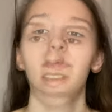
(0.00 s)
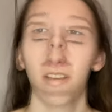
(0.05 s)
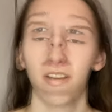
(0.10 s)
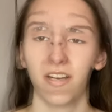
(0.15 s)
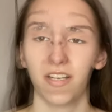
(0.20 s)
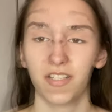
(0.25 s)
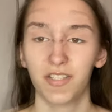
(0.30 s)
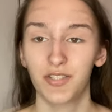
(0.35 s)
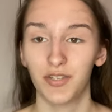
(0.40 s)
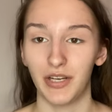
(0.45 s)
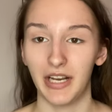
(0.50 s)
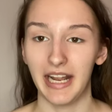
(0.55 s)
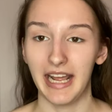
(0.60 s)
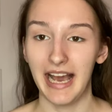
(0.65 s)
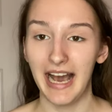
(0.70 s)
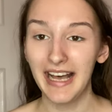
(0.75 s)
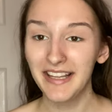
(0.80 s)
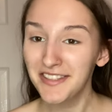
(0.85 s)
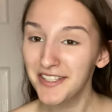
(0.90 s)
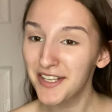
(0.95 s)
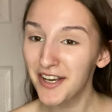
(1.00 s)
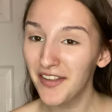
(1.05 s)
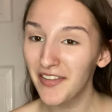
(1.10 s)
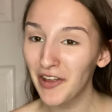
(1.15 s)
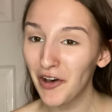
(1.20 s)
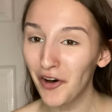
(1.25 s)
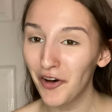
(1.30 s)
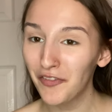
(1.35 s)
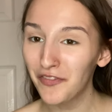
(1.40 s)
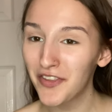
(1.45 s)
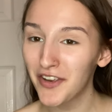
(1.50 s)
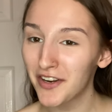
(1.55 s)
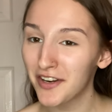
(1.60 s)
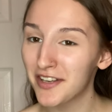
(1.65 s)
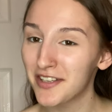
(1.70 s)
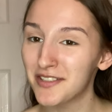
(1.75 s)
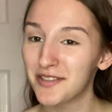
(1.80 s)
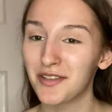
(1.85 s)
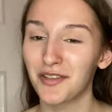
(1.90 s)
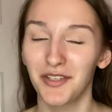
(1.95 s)
Oh, sorry, I had to cut it off there
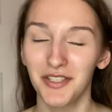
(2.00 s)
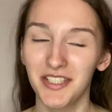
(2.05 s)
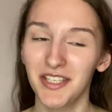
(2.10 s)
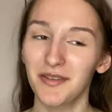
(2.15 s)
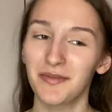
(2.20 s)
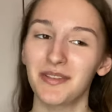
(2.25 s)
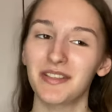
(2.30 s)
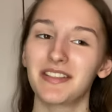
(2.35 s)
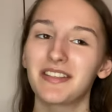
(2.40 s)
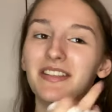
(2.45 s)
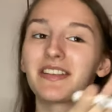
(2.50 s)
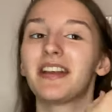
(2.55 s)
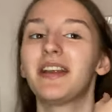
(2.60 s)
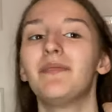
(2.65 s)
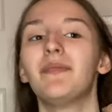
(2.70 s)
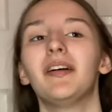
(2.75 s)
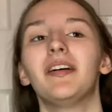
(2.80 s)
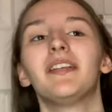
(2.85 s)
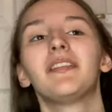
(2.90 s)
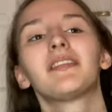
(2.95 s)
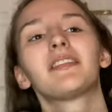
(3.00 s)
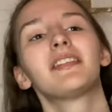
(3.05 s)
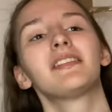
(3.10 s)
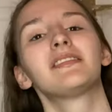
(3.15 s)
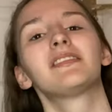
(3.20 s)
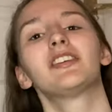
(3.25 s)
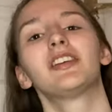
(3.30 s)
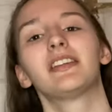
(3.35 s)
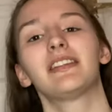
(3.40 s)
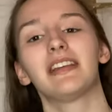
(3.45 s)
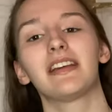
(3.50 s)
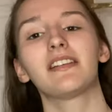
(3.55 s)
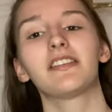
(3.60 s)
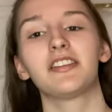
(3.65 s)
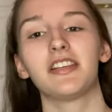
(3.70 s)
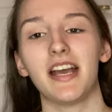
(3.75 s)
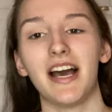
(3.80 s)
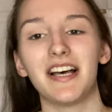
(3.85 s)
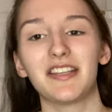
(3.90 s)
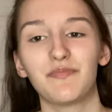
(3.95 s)
because Lucy was screaming because she thinks
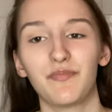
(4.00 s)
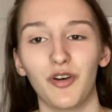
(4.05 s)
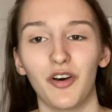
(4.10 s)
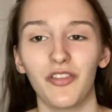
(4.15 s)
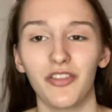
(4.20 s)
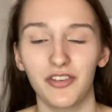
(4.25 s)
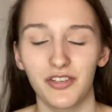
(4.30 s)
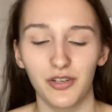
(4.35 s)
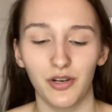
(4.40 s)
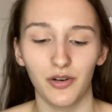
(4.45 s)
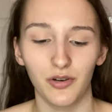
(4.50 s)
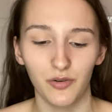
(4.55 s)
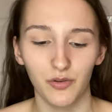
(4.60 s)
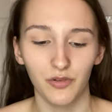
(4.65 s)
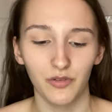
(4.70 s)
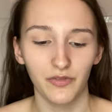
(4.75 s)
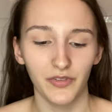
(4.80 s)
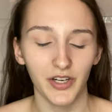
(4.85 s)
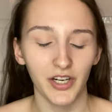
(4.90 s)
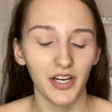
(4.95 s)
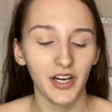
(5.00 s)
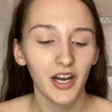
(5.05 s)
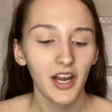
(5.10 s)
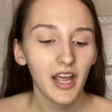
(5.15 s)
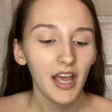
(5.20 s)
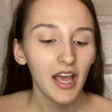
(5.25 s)
she has brought the dog over.